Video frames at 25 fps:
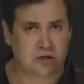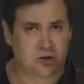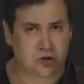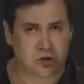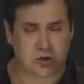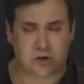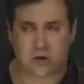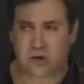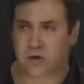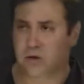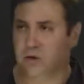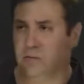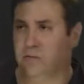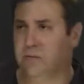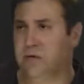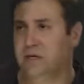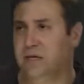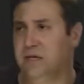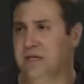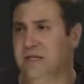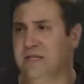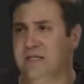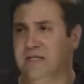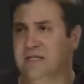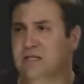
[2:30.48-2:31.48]

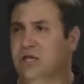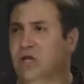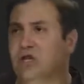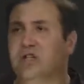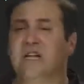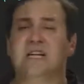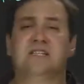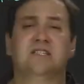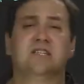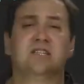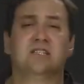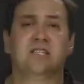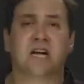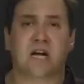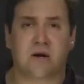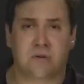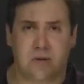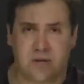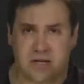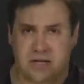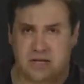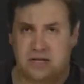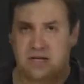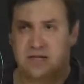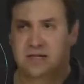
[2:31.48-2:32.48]
is not
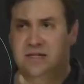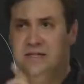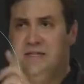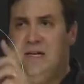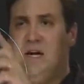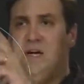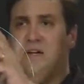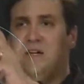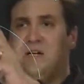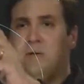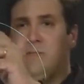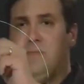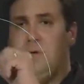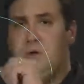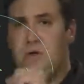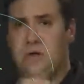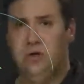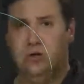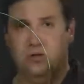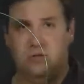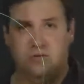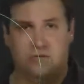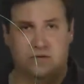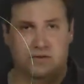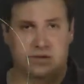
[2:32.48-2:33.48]
necessarily the starting
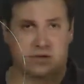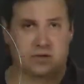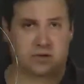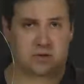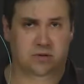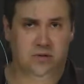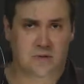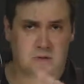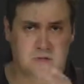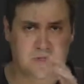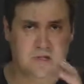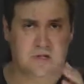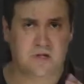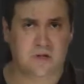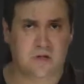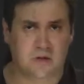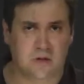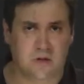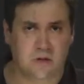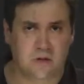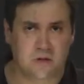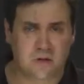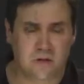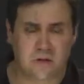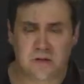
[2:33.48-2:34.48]
point of a
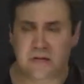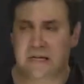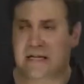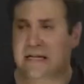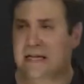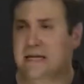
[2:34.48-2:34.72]
circle.